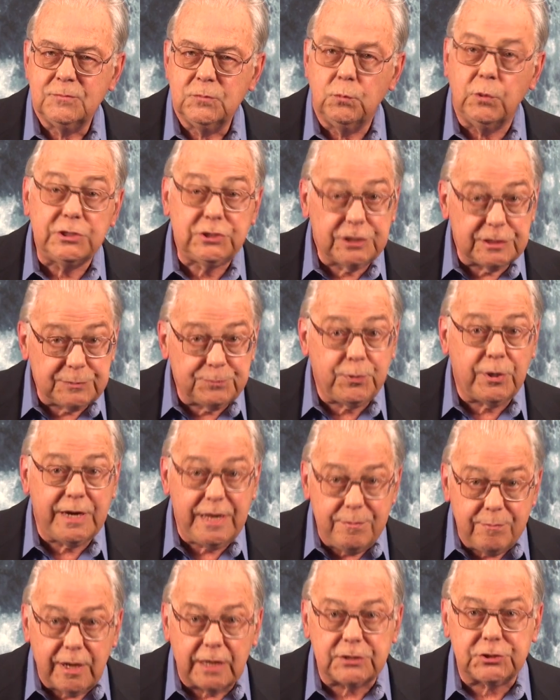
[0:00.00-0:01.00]
which is
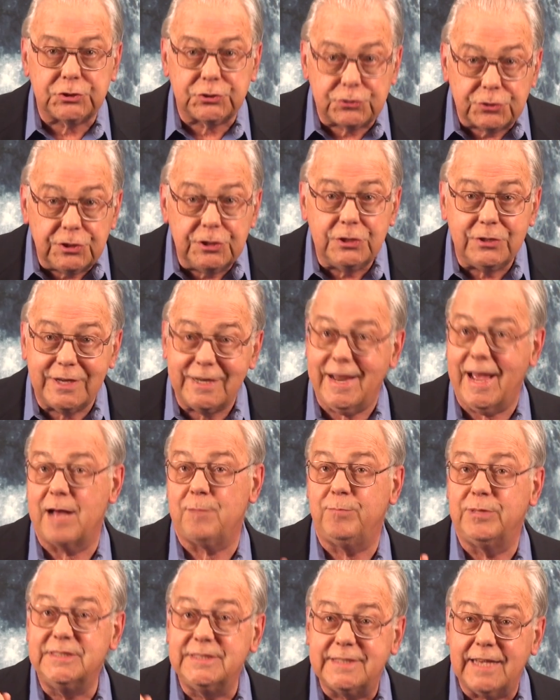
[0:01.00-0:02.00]
pretty much true. It
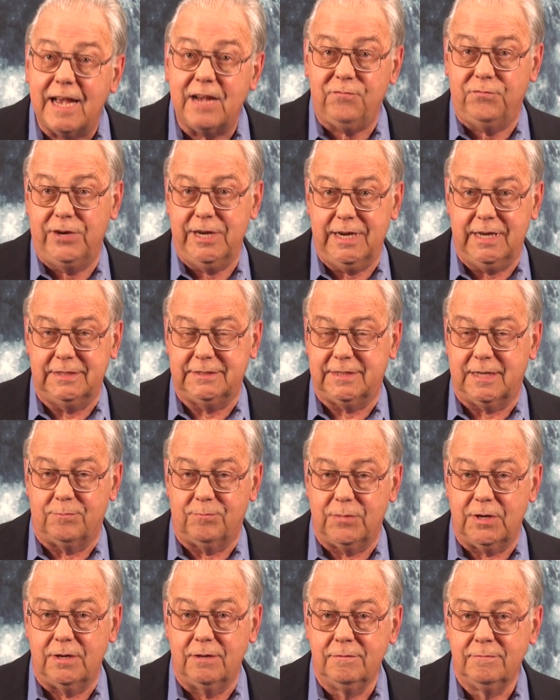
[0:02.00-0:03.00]
happens every
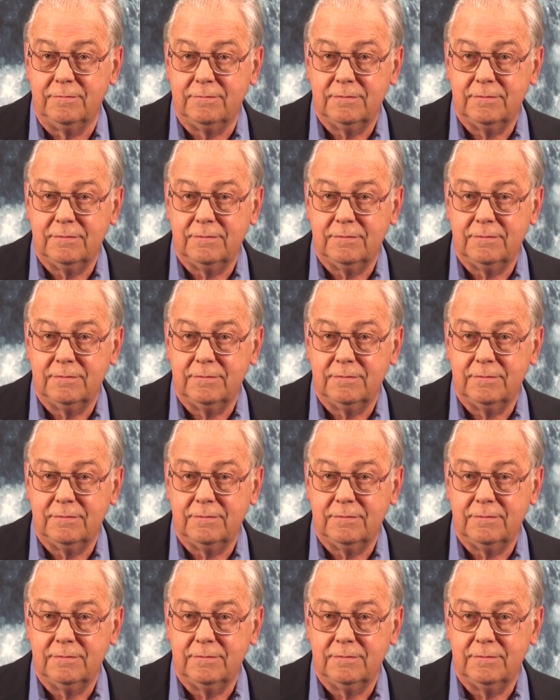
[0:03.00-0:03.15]
December.